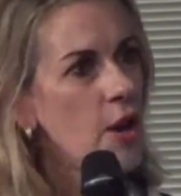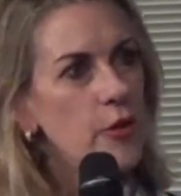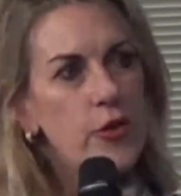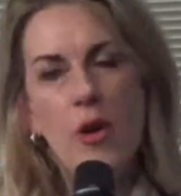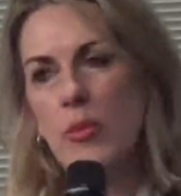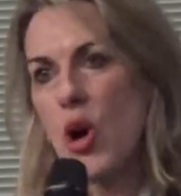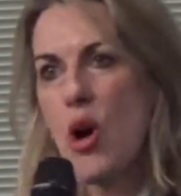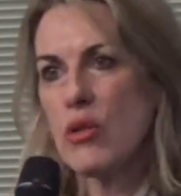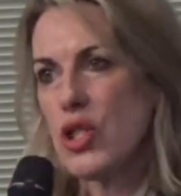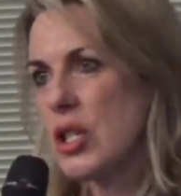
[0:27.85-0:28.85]
from
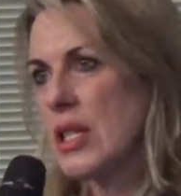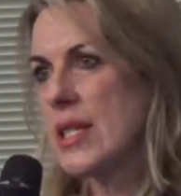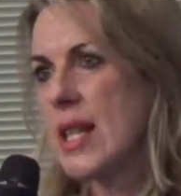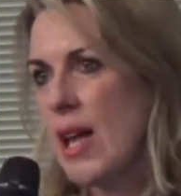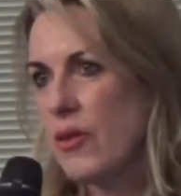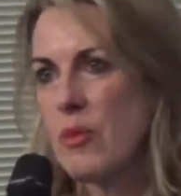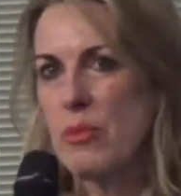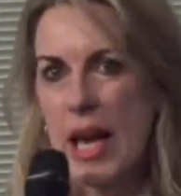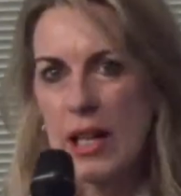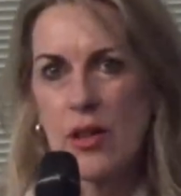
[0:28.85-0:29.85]
cultures and from
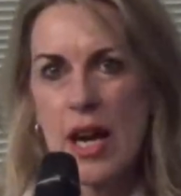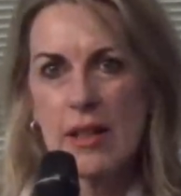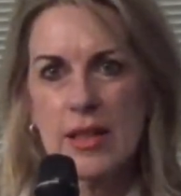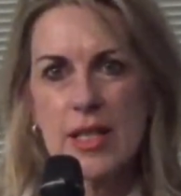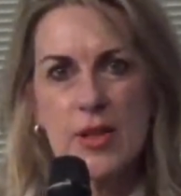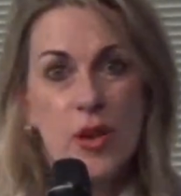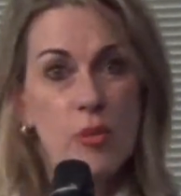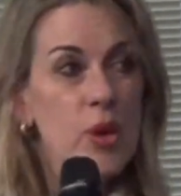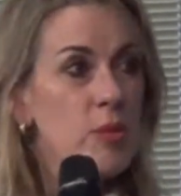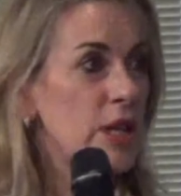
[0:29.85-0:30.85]
backgrounds,
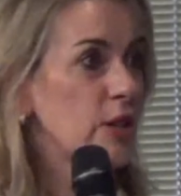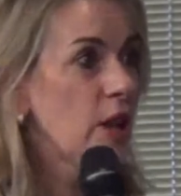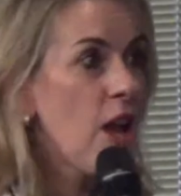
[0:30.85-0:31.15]
from women